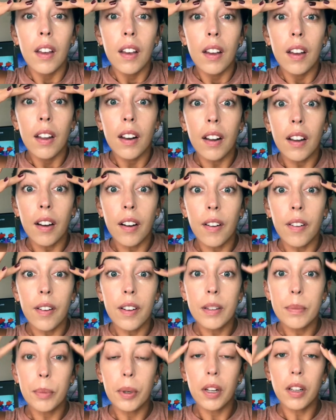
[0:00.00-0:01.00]
I always
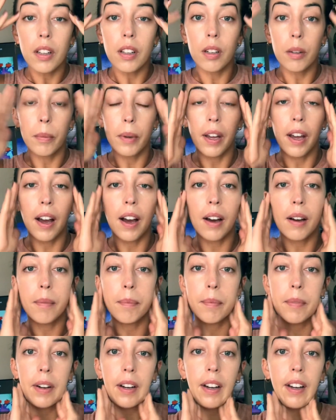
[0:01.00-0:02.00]
put a little bit on
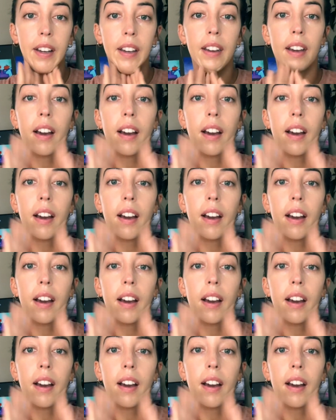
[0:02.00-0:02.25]
my